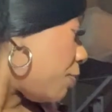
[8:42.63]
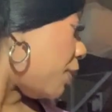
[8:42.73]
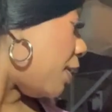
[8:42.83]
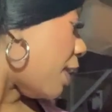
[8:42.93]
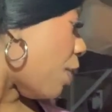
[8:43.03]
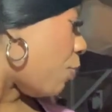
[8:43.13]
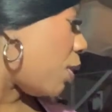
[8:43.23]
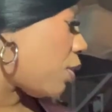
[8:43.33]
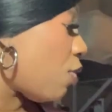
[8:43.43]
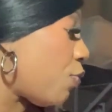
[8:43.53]
But I
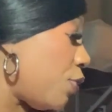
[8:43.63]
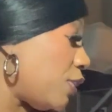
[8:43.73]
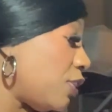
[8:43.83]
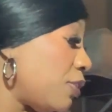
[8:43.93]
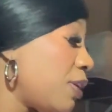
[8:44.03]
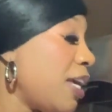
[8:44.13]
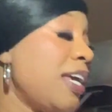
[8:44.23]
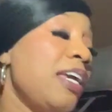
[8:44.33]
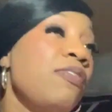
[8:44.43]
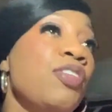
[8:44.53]
want to go fishing,
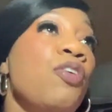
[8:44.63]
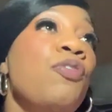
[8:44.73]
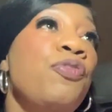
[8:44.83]
even though